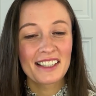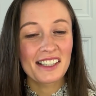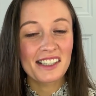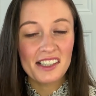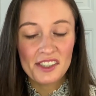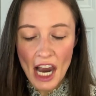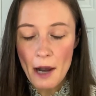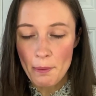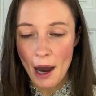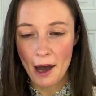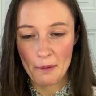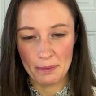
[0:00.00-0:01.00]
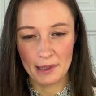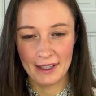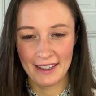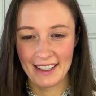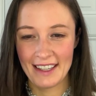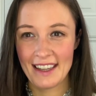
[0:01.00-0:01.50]
step up.
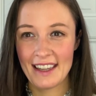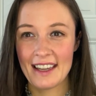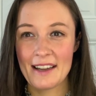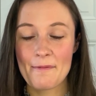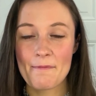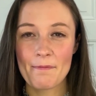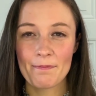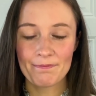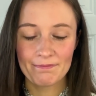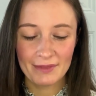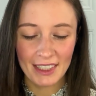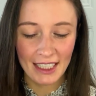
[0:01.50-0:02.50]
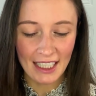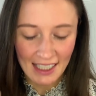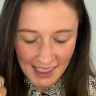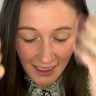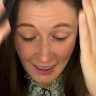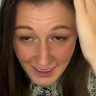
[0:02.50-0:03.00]

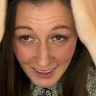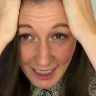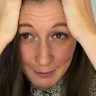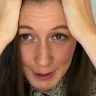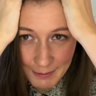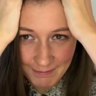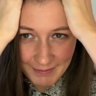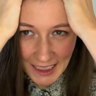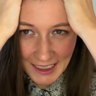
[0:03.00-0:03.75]
It's not going to happen.